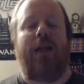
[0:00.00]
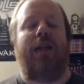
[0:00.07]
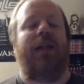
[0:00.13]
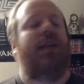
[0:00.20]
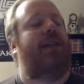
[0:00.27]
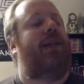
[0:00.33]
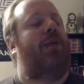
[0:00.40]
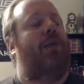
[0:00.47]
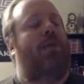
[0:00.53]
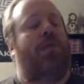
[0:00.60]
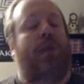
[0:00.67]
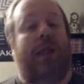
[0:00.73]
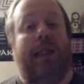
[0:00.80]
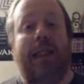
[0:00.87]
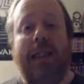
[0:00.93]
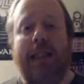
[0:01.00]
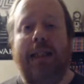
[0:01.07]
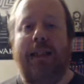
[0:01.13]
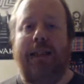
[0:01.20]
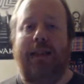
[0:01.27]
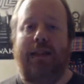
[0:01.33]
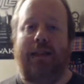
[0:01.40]
Can someone
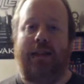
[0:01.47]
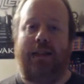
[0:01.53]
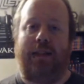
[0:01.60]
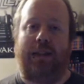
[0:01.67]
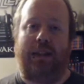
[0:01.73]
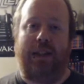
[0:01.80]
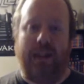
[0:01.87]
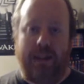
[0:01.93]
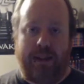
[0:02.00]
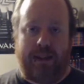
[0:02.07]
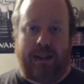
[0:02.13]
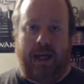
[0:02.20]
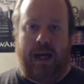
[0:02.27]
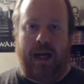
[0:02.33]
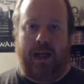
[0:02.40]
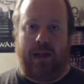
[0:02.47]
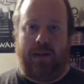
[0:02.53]
please kill this guy?